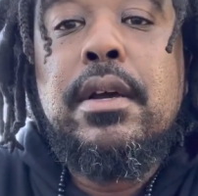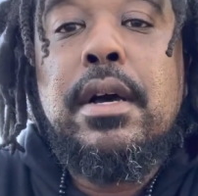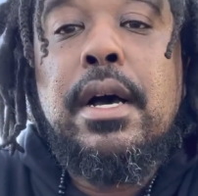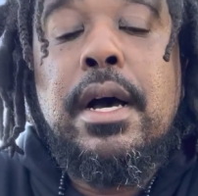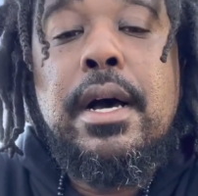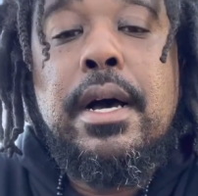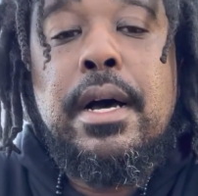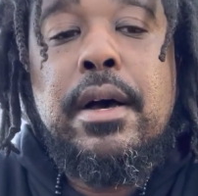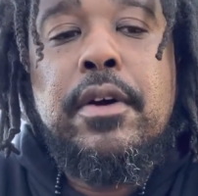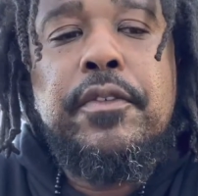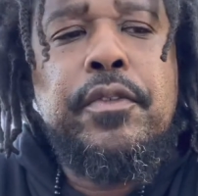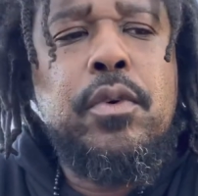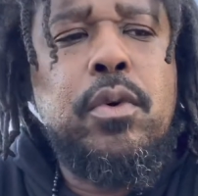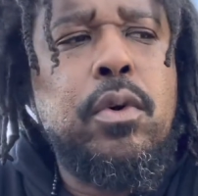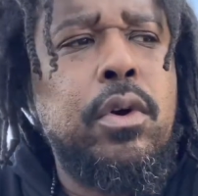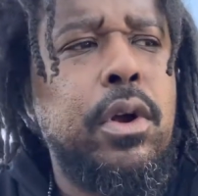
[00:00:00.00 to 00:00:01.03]
uh,
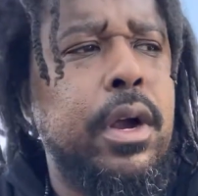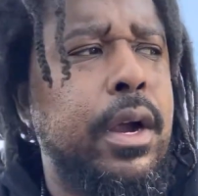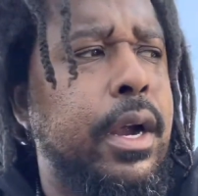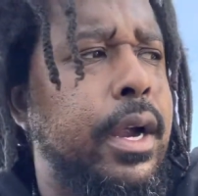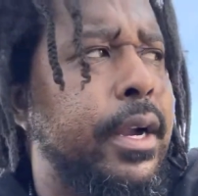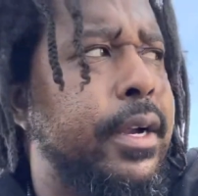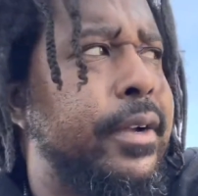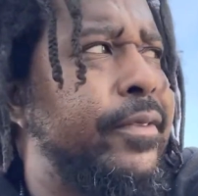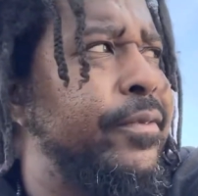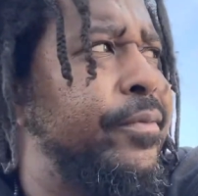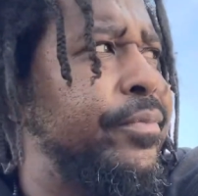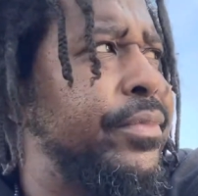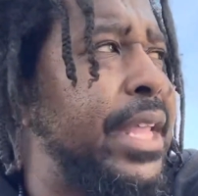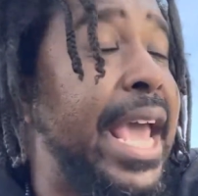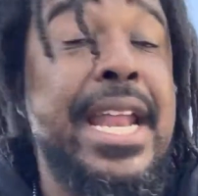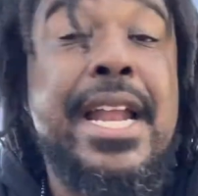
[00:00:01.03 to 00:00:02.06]
for
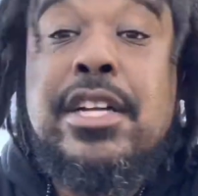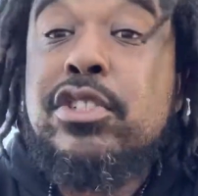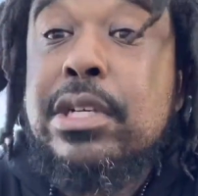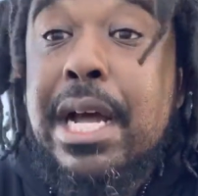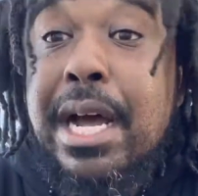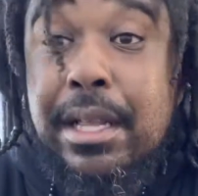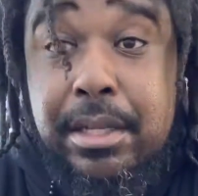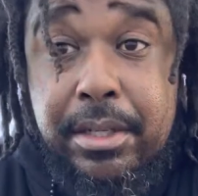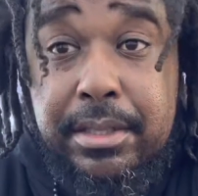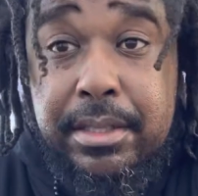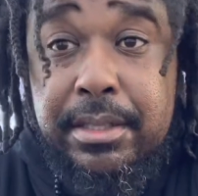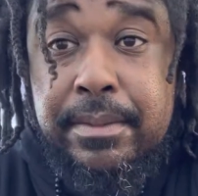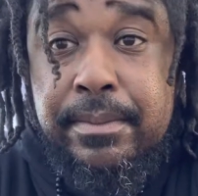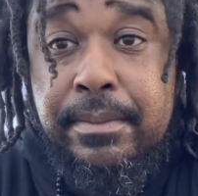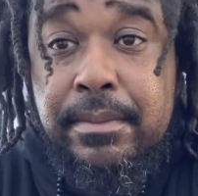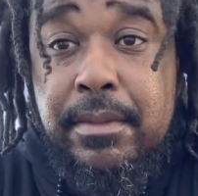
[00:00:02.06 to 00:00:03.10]
$800
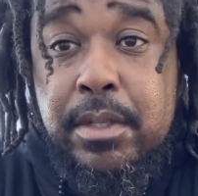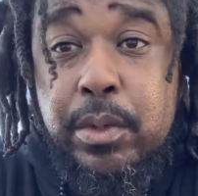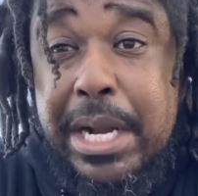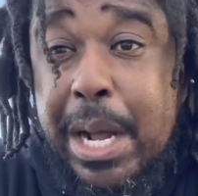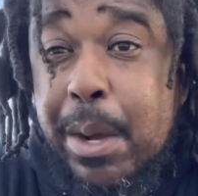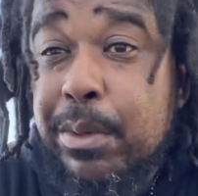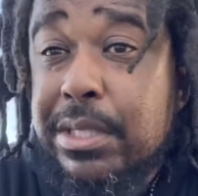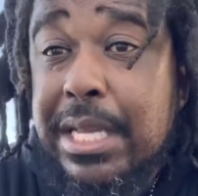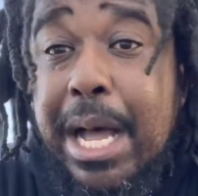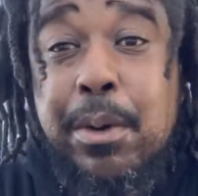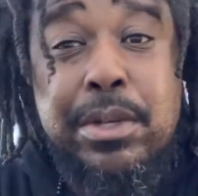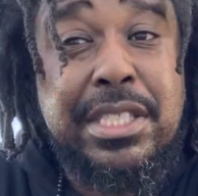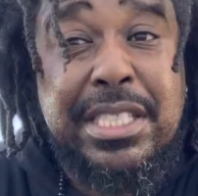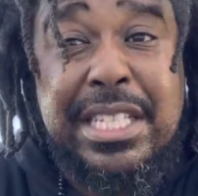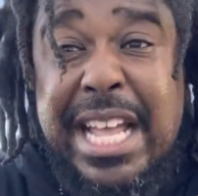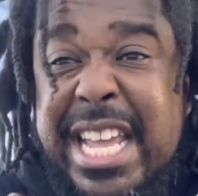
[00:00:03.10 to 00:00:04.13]
when I was, I was
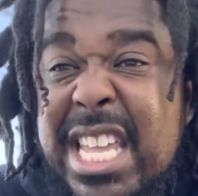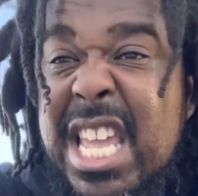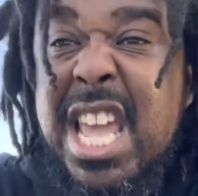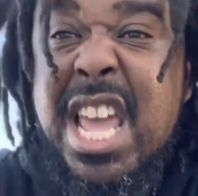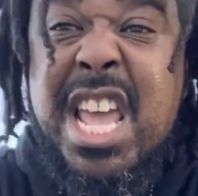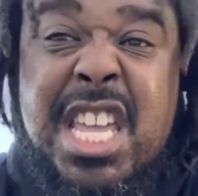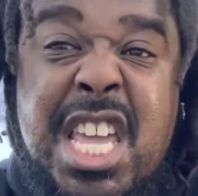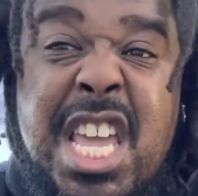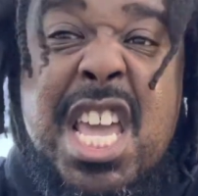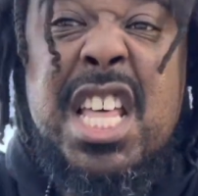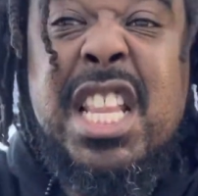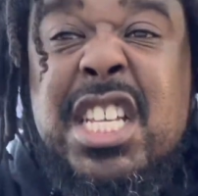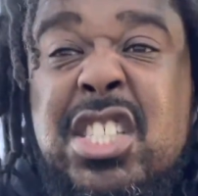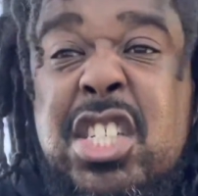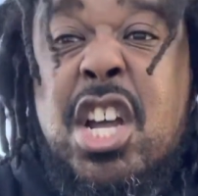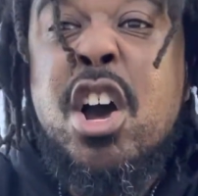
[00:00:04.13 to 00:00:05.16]
just like, yeah, yeah,
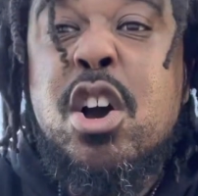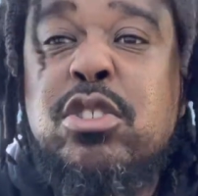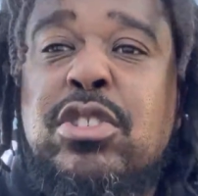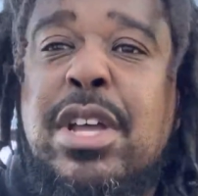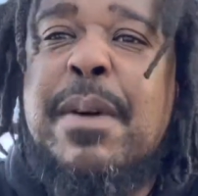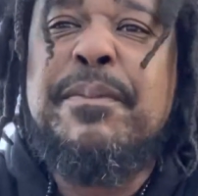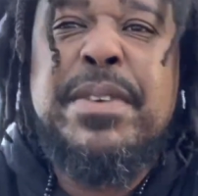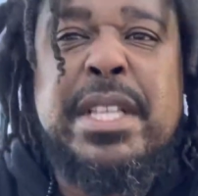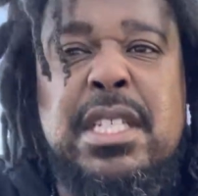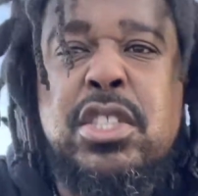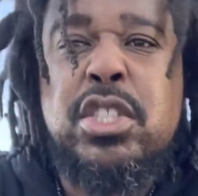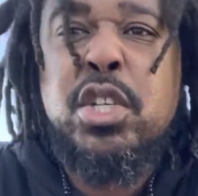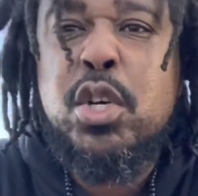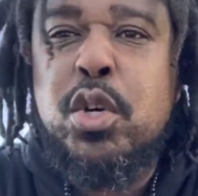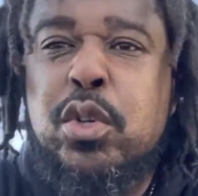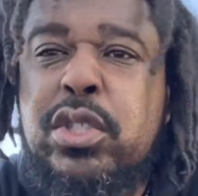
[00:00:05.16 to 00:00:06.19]
let's go. So I'm feeling
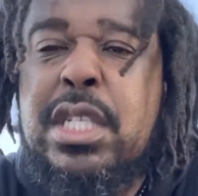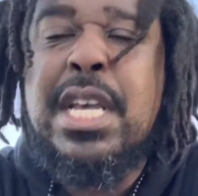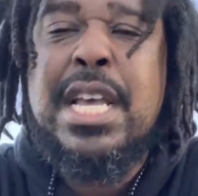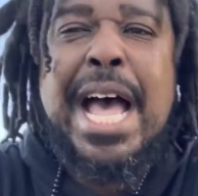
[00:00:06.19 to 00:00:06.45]
juice.